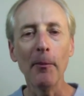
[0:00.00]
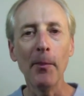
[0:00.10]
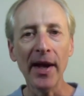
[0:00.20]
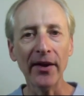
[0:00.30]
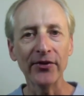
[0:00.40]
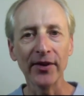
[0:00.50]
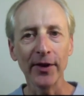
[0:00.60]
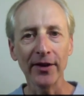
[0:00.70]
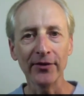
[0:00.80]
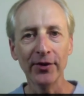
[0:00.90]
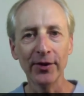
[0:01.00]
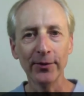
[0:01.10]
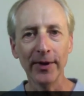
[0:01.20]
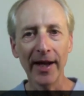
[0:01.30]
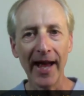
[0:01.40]
Best of luck to
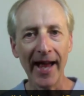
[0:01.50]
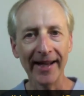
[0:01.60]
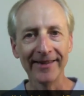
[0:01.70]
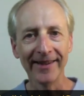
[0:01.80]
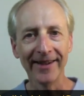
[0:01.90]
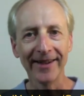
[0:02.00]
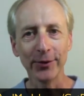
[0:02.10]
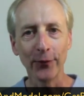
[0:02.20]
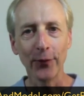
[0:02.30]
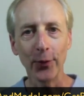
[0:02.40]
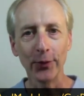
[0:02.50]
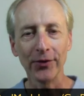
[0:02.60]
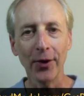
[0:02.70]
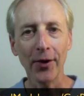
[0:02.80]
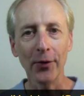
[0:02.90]
you, and look forward
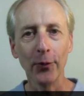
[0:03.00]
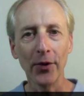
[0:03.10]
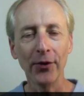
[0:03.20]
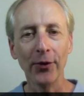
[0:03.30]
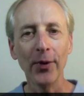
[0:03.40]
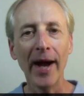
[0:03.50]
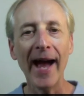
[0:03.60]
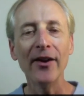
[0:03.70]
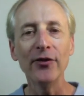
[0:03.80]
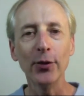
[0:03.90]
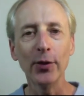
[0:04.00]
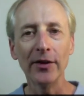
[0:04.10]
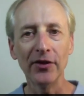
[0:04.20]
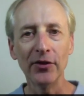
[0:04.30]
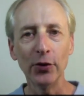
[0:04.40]
to talking with you as you
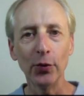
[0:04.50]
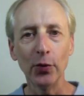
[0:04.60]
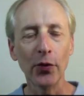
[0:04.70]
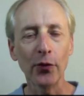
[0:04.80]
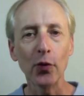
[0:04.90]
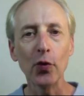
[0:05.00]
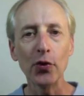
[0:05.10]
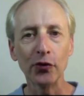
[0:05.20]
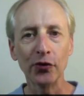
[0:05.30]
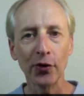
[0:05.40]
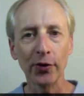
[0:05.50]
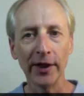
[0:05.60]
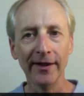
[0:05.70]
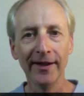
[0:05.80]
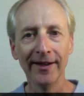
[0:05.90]
continue through your
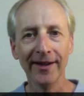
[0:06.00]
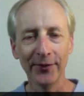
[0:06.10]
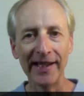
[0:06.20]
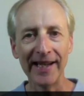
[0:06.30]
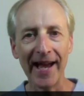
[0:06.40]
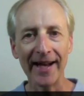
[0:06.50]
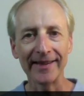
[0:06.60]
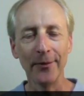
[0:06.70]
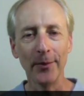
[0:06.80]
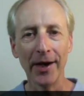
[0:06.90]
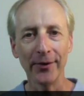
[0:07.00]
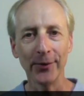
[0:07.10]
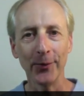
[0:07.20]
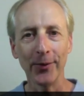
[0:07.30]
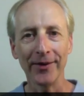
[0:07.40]
journey of getting acting and
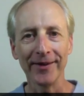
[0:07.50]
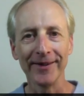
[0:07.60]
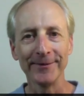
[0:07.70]
modeling work.